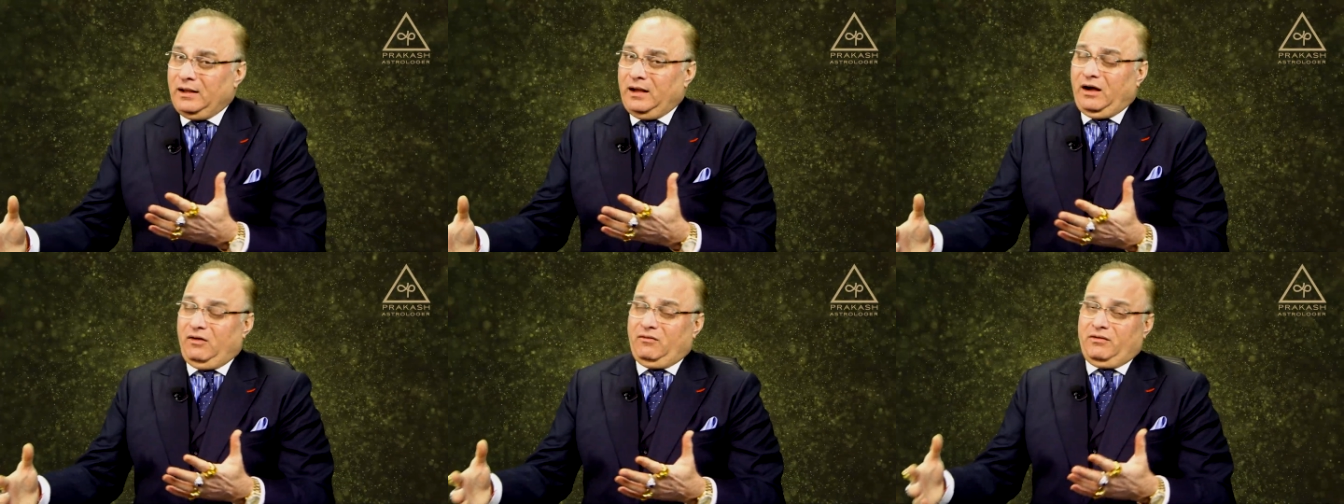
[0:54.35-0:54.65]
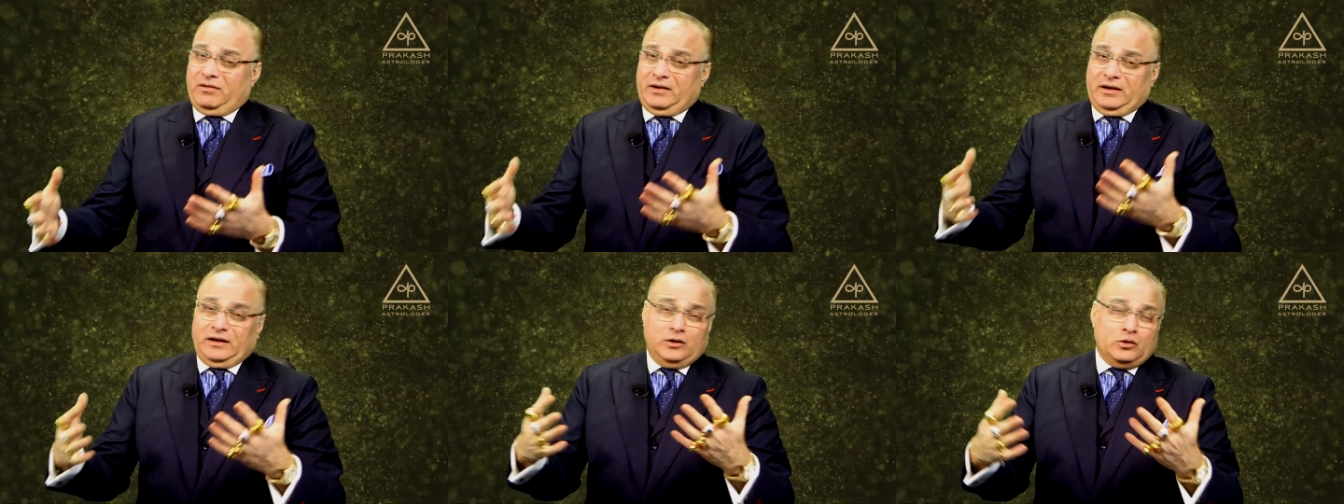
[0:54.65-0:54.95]

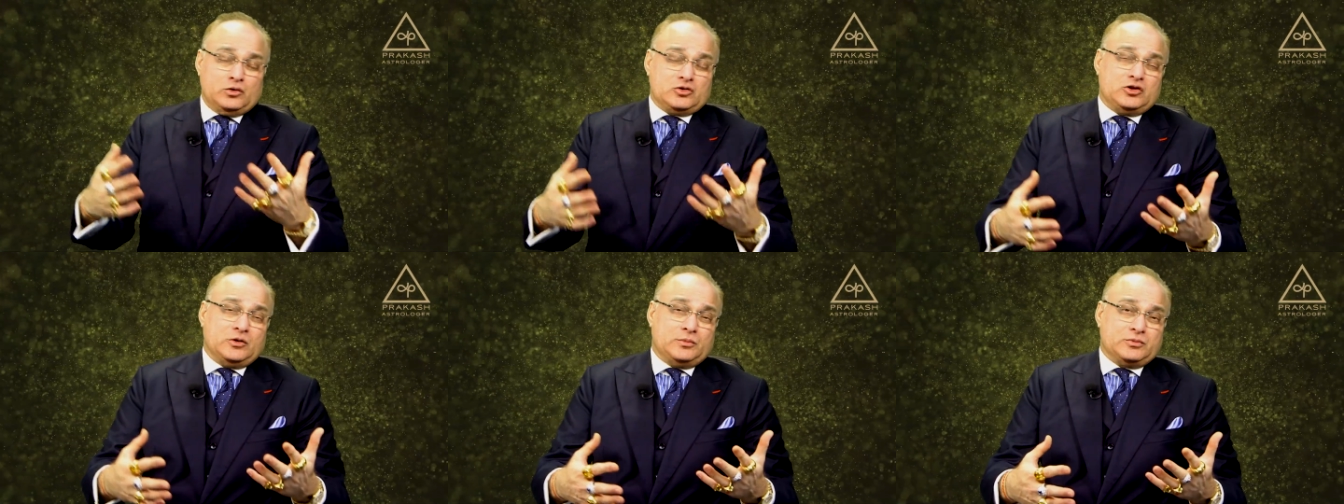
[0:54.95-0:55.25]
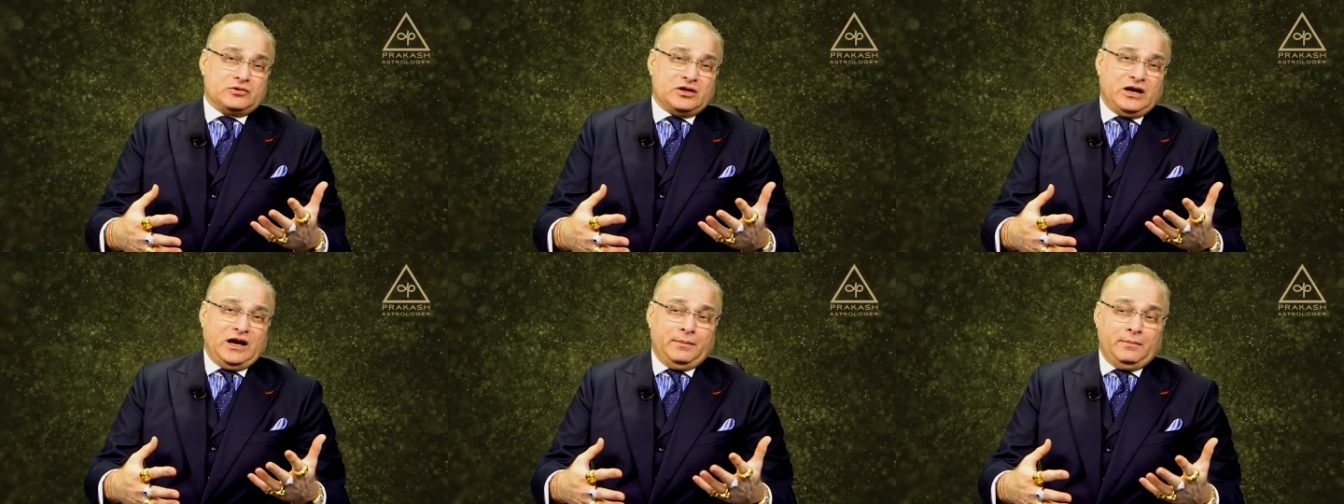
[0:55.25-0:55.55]
our regular
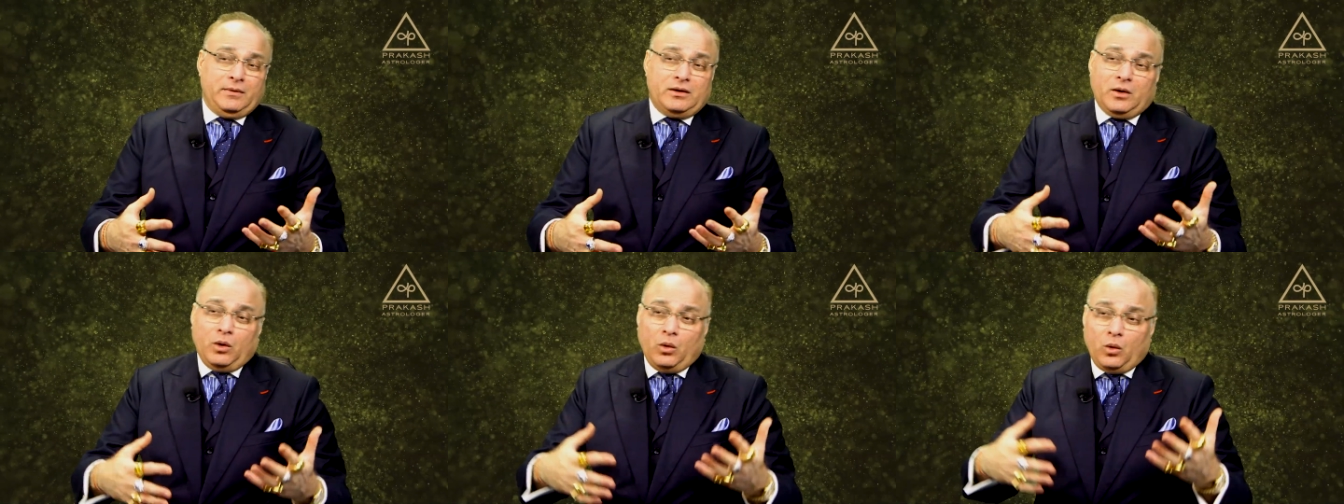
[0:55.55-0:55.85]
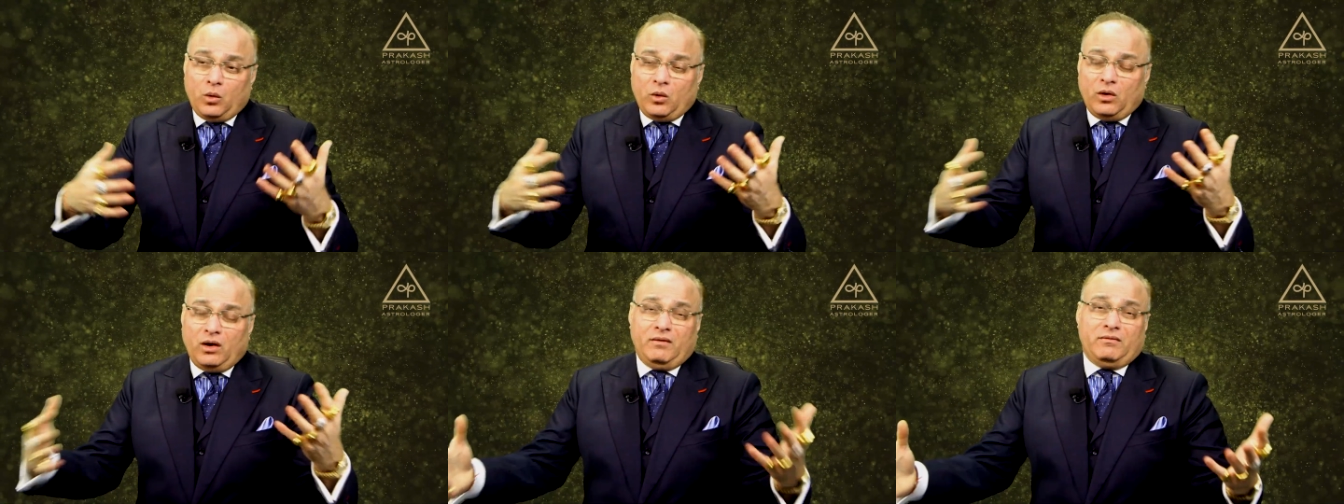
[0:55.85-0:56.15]
subscriber
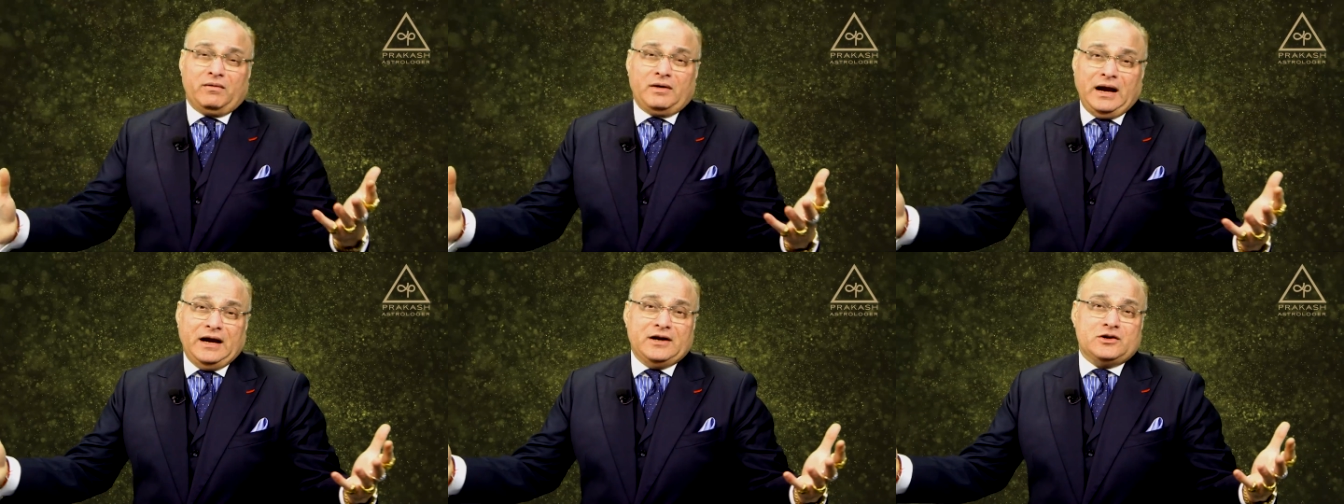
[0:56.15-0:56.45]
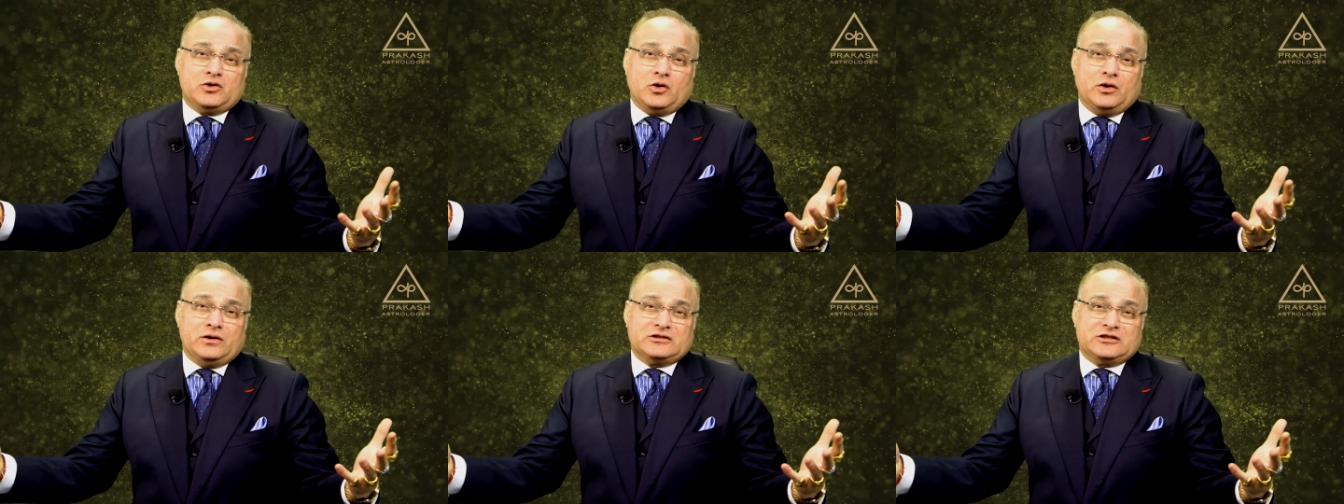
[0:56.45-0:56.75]
or our
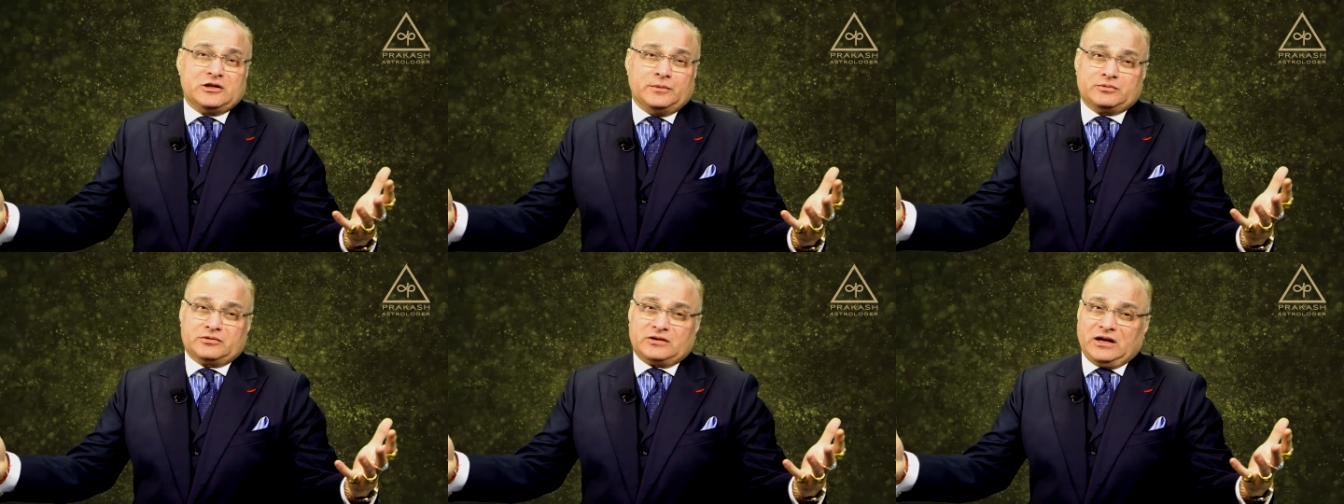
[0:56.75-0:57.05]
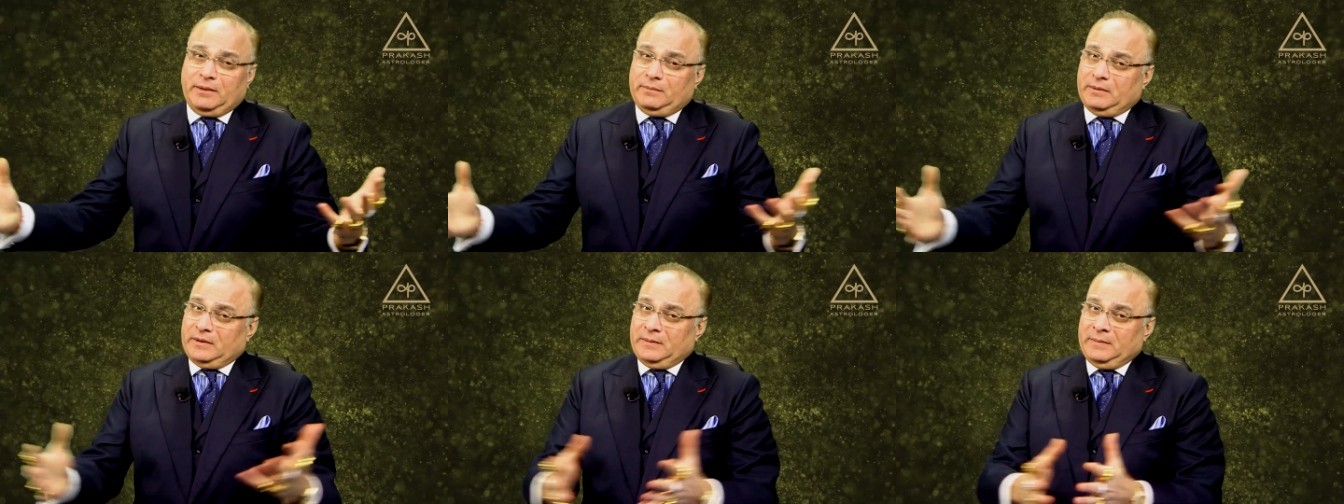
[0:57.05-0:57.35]
Android
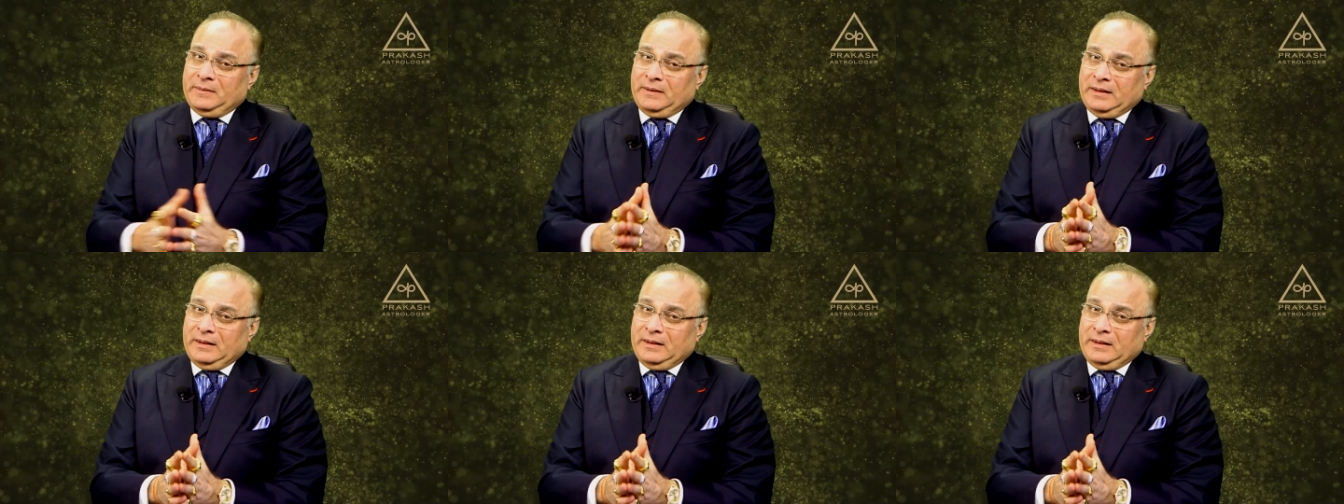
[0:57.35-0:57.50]
subscriber.